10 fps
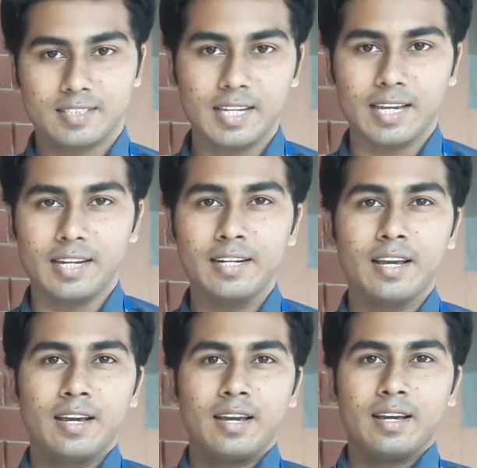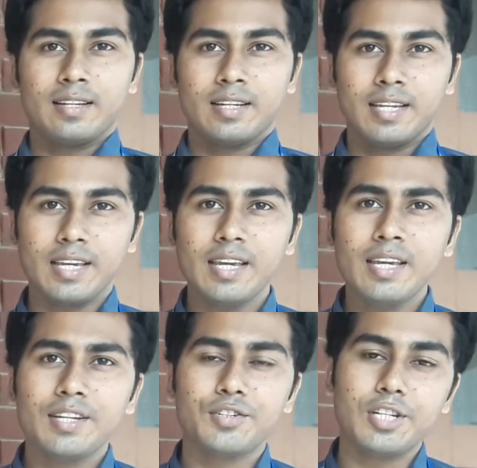Second,
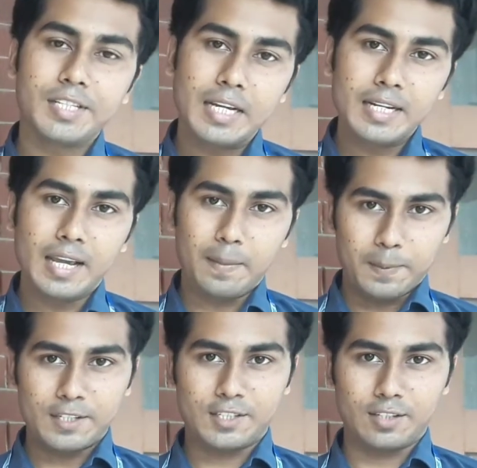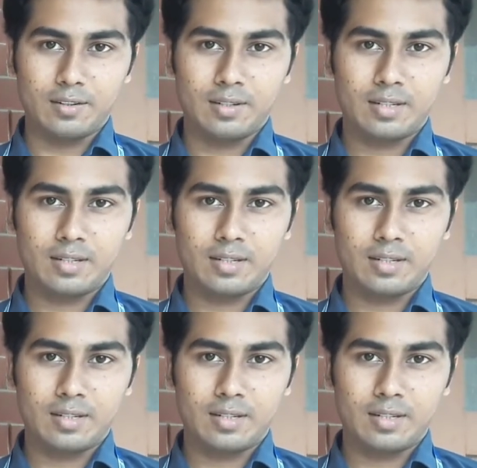he detained a person.